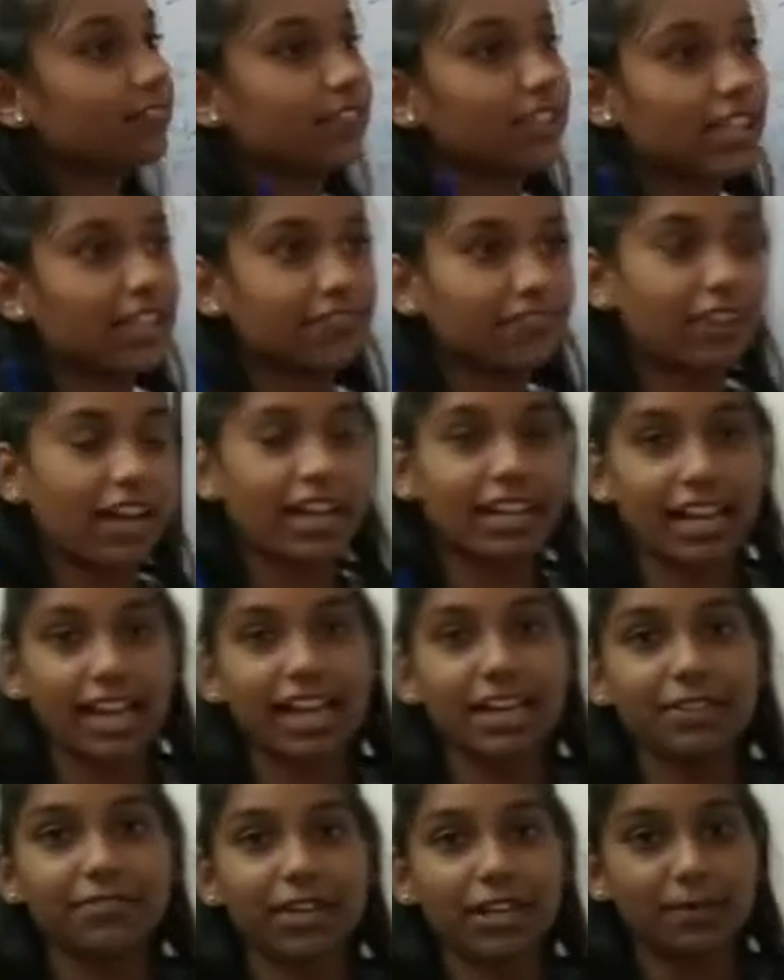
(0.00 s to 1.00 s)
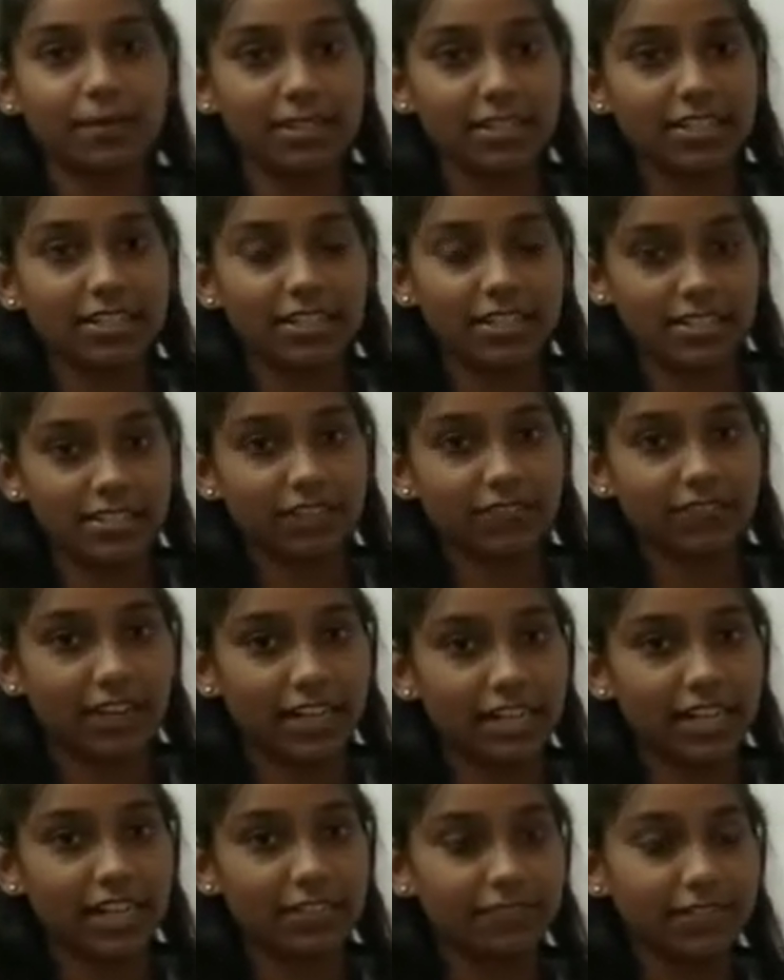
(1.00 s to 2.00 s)
in finite verb, in the list of
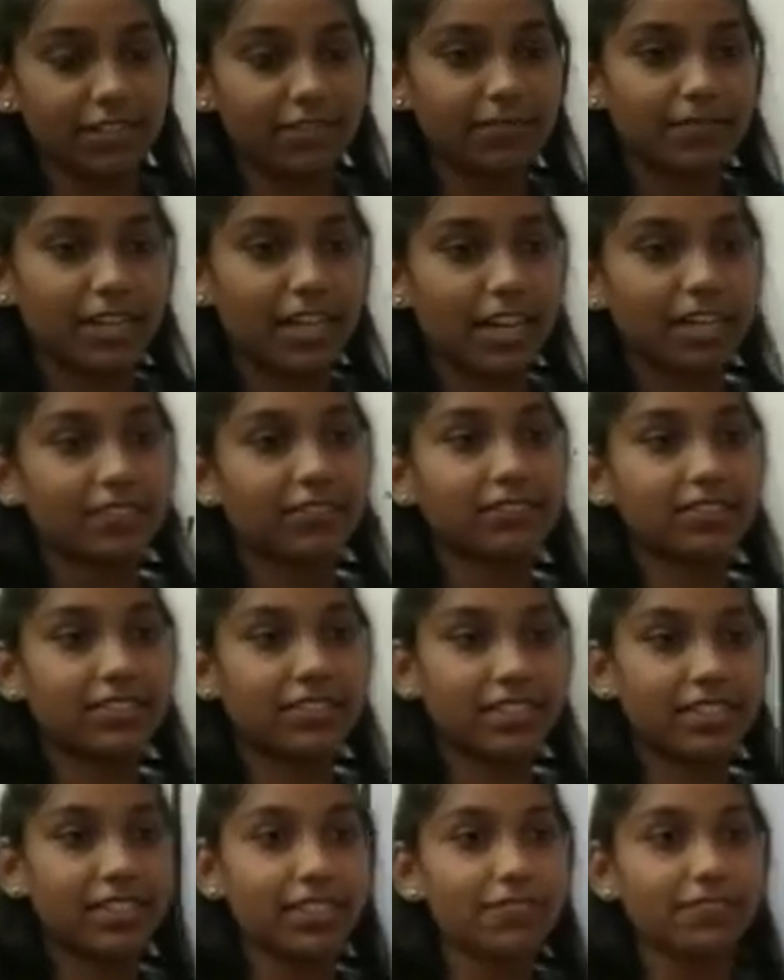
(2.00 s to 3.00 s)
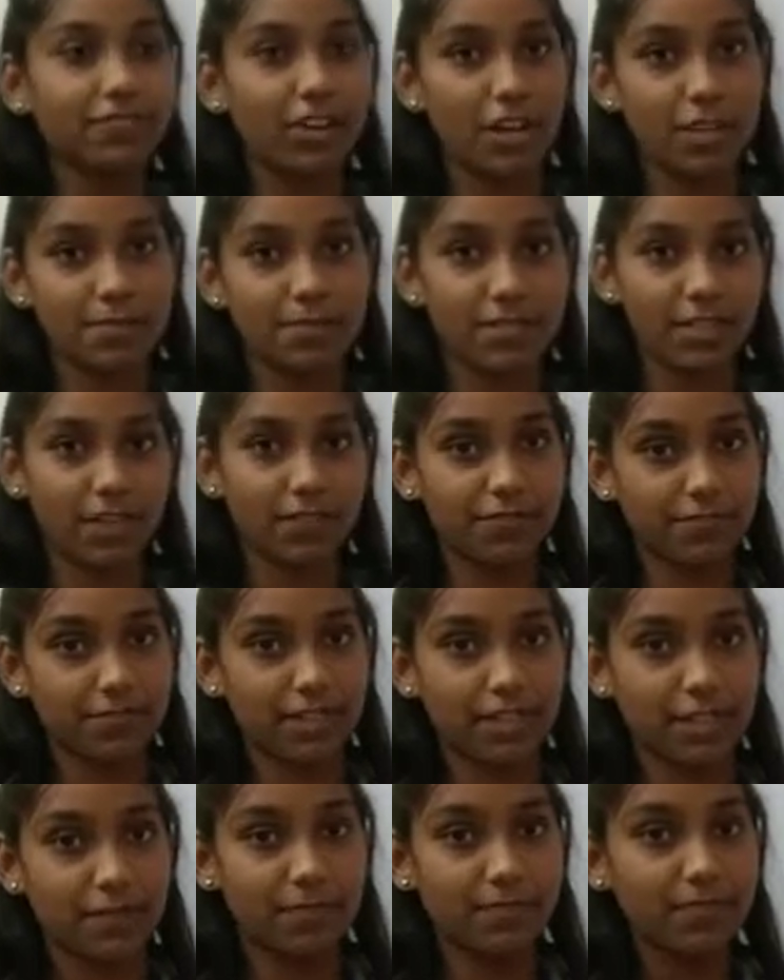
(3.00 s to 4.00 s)
finite verbs, we have three forms of
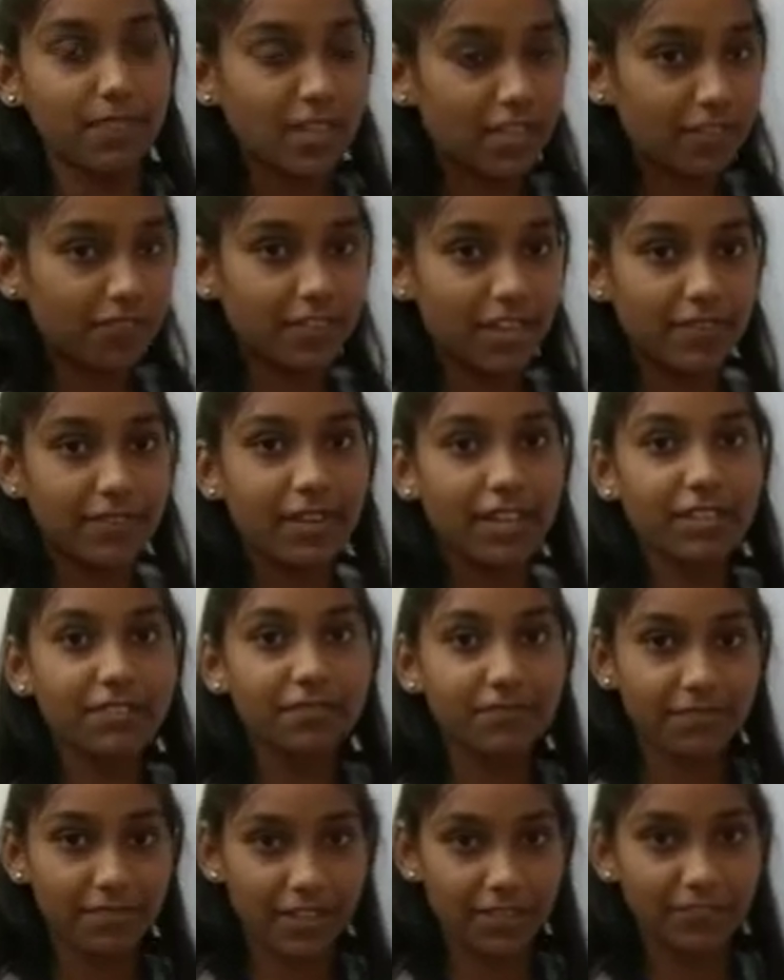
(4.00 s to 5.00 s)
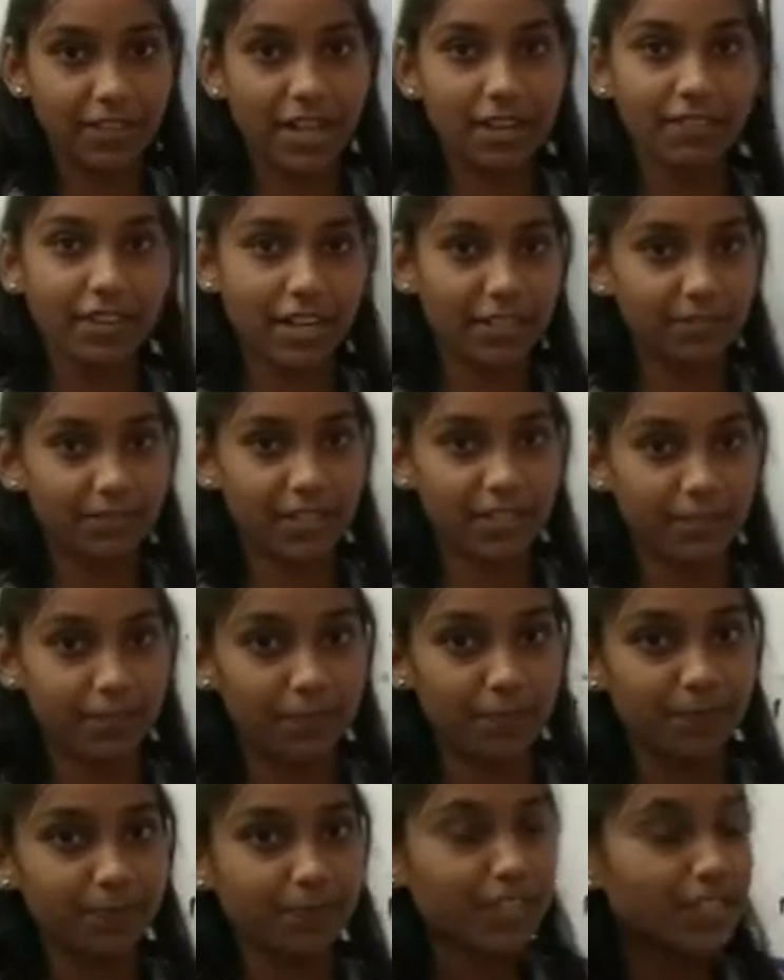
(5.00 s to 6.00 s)
verbs: V1, V5 and V2.
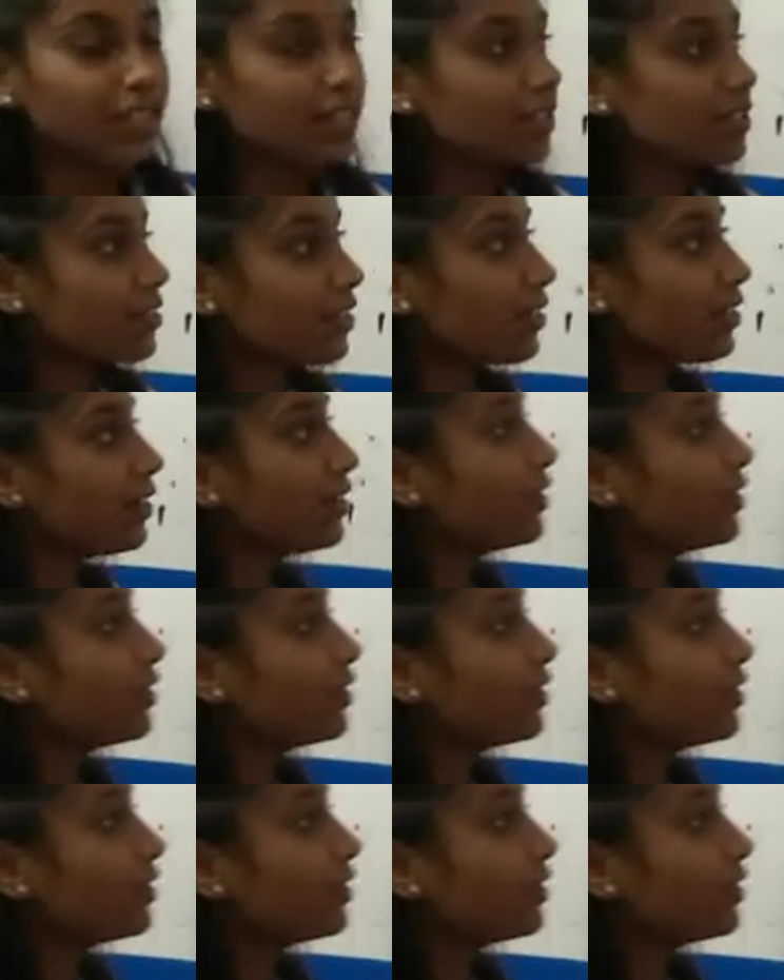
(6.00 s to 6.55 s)
So